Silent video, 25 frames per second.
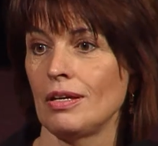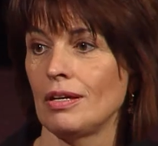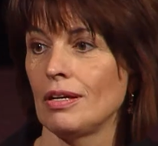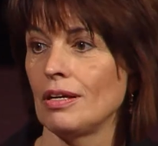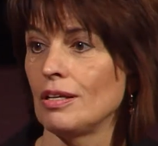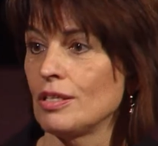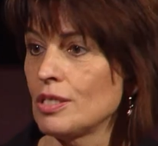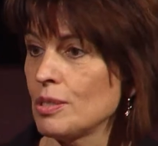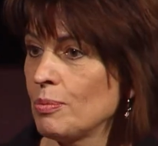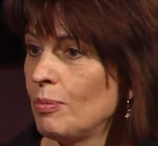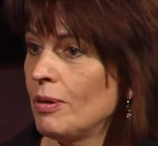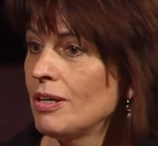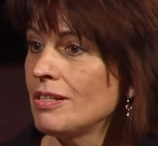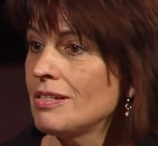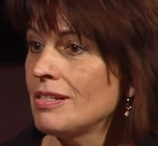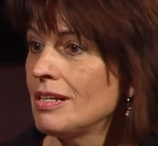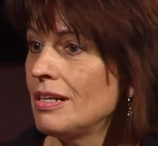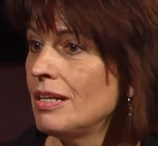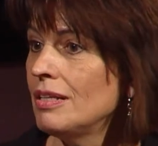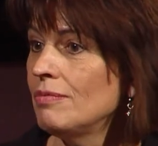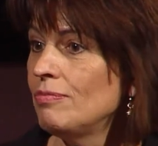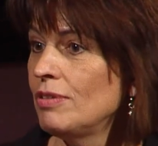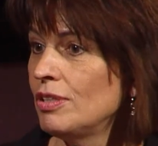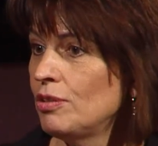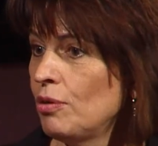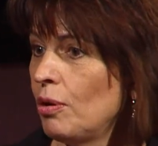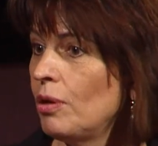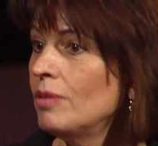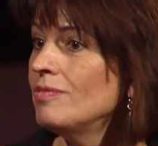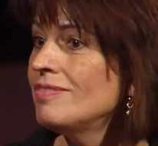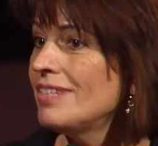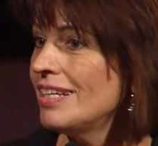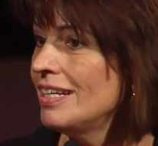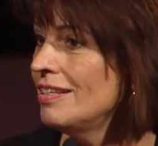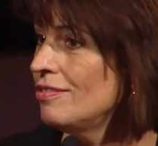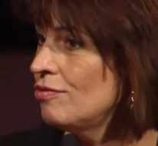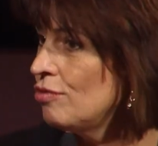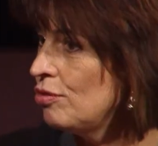In Switzerland, we don't
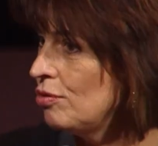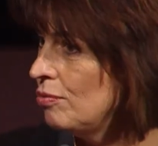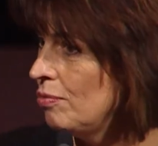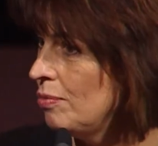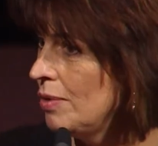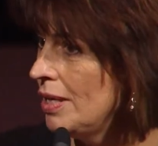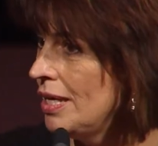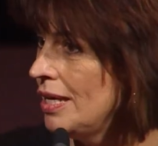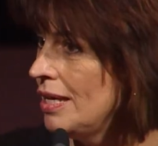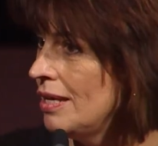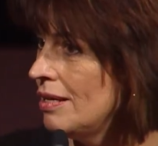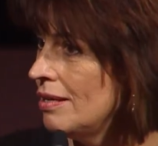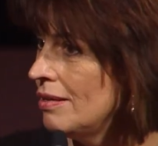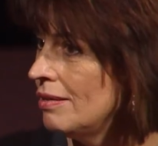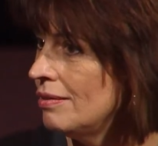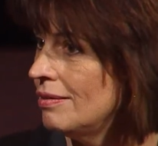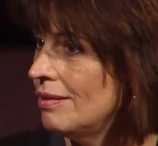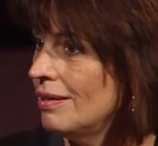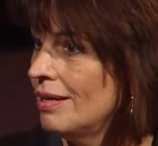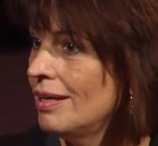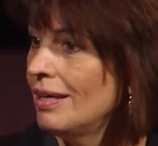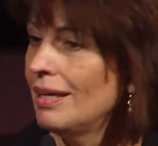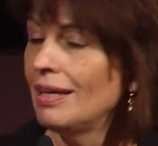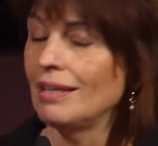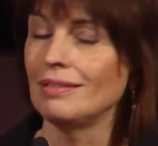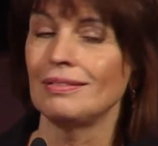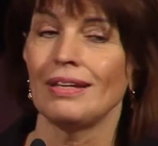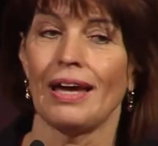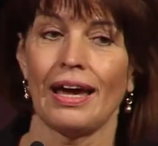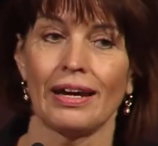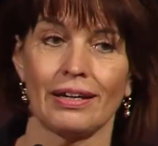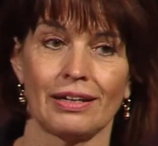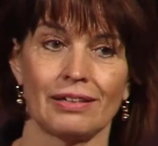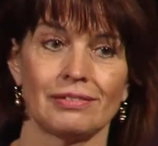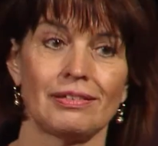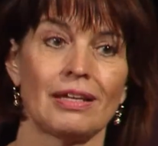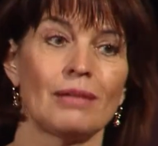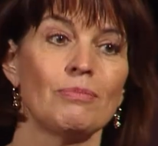intervene in the
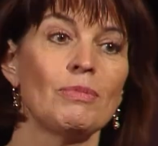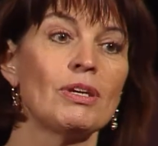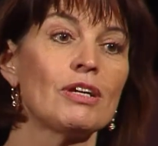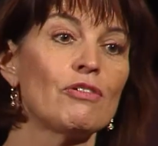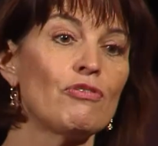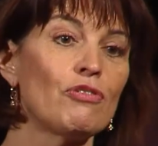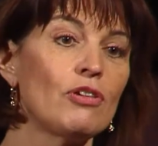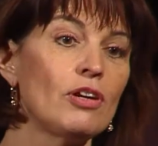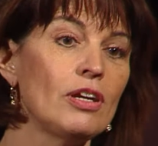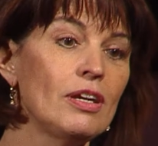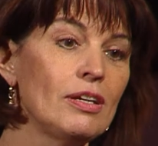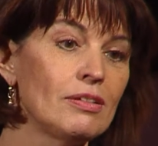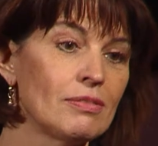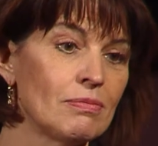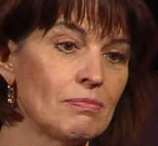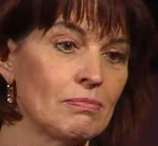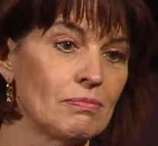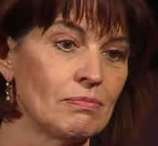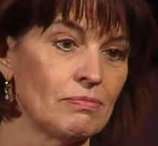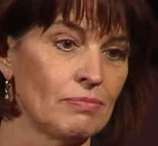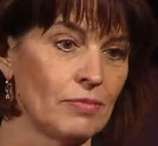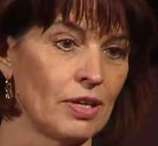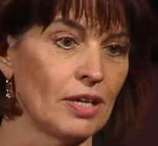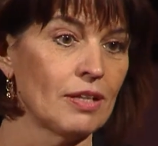academic freedom.